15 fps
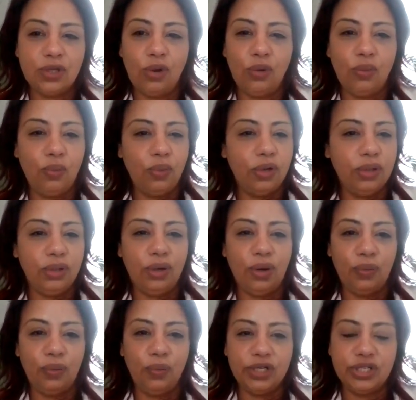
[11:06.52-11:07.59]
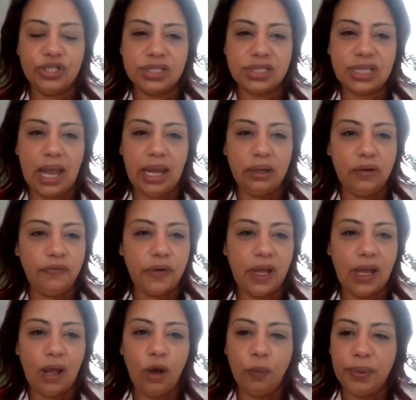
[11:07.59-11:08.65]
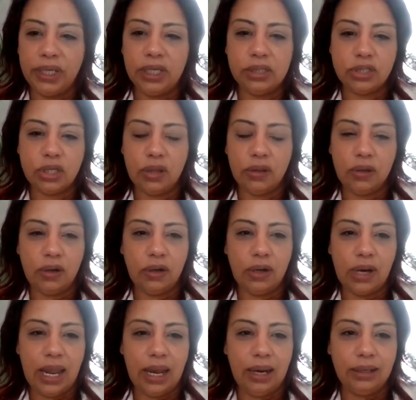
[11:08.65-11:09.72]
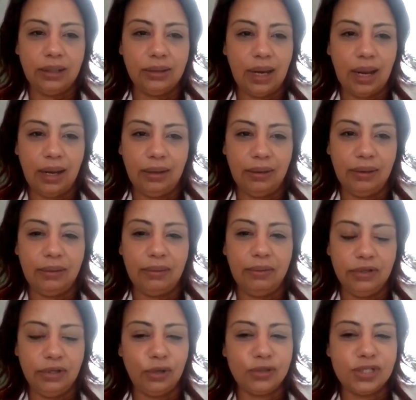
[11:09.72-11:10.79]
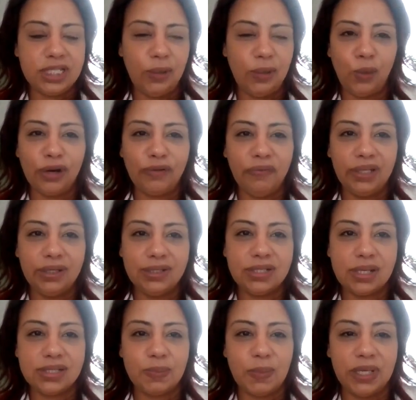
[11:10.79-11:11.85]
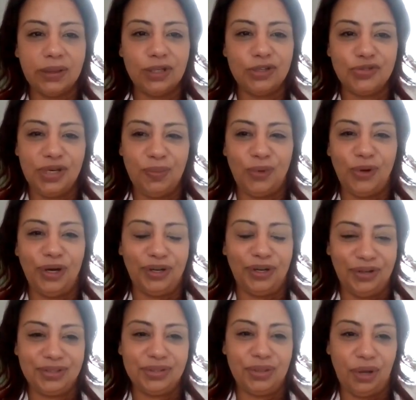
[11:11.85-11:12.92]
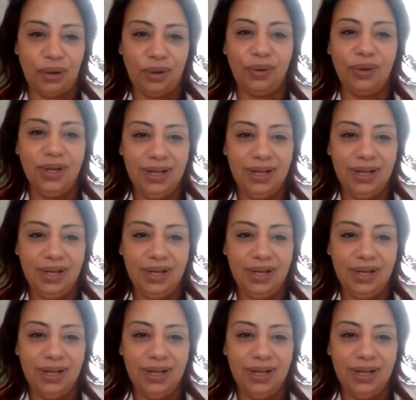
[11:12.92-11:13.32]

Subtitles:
So we're just kind of helping each other, and teamwork really does make the dream work. So